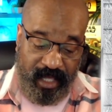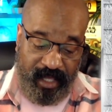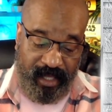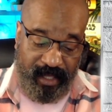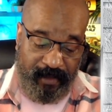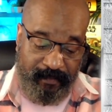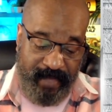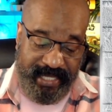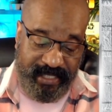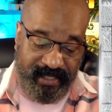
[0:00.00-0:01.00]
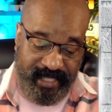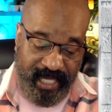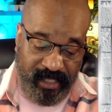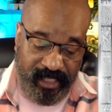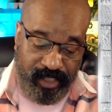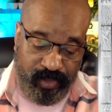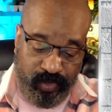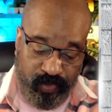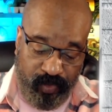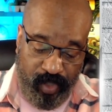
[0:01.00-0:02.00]
Megyn Kelly,
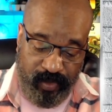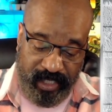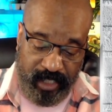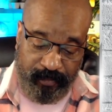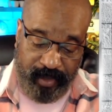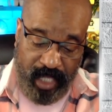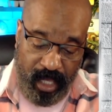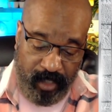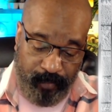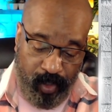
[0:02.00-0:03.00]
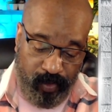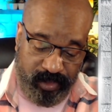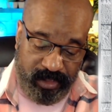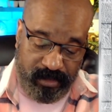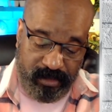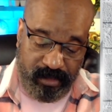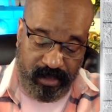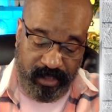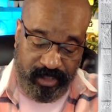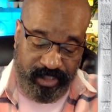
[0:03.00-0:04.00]
who wrote in a blog post,
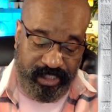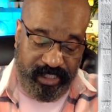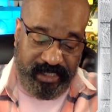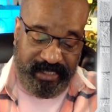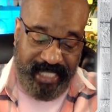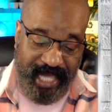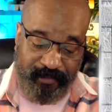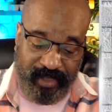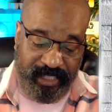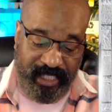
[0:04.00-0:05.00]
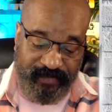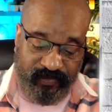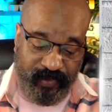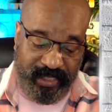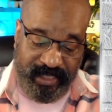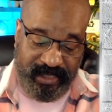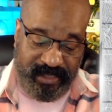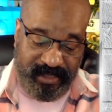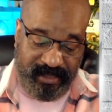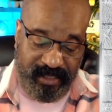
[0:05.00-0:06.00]
she does not believe
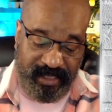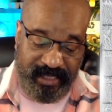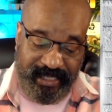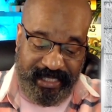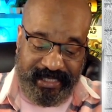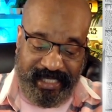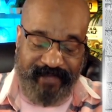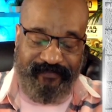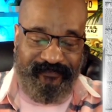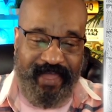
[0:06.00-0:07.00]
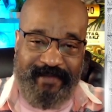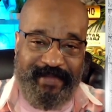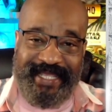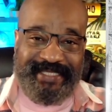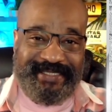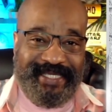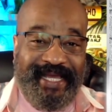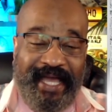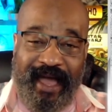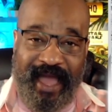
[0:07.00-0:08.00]
Willis is a feminist
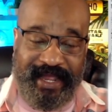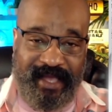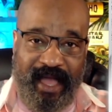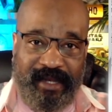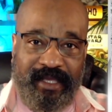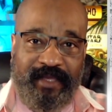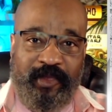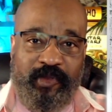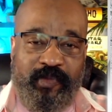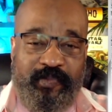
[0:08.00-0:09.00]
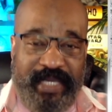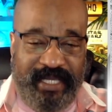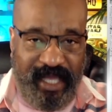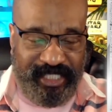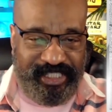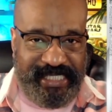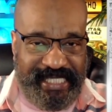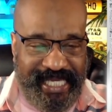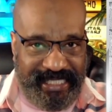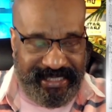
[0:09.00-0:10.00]
icon because she
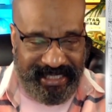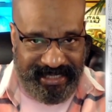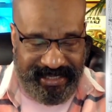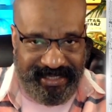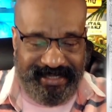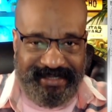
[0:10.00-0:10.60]
isn't.